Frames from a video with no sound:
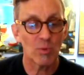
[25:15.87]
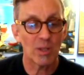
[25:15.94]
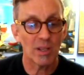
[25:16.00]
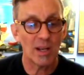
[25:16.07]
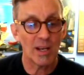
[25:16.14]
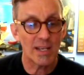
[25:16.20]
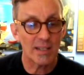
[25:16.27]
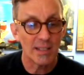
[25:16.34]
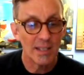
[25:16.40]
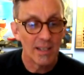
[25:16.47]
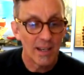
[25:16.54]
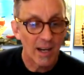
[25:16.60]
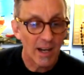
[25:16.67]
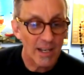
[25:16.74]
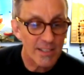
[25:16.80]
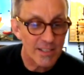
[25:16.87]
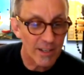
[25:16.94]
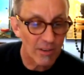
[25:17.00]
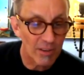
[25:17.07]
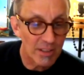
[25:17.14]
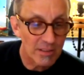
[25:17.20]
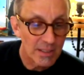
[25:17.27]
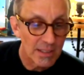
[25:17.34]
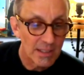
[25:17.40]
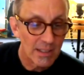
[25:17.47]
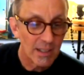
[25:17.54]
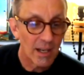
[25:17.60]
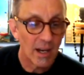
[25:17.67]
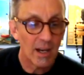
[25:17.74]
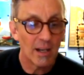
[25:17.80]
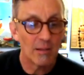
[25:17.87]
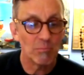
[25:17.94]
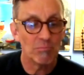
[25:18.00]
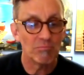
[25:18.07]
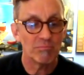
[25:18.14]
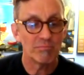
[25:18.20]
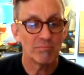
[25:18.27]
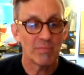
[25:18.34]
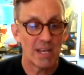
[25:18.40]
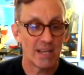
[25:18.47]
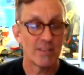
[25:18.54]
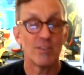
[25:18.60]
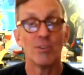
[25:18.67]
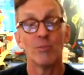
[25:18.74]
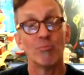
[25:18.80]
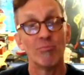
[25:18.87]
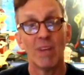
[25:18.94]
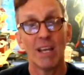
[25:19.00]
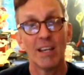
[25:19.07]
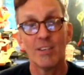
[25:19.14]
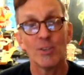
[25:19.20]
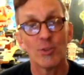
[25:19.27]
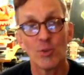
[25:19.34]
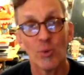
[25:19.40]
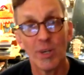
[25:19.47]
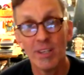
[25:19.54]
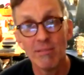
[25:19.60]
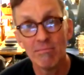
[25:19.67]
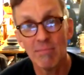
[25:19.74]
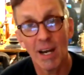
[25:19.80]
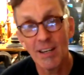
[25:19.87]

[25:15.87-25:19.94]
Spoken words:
Well, hi, Darren, and your twin.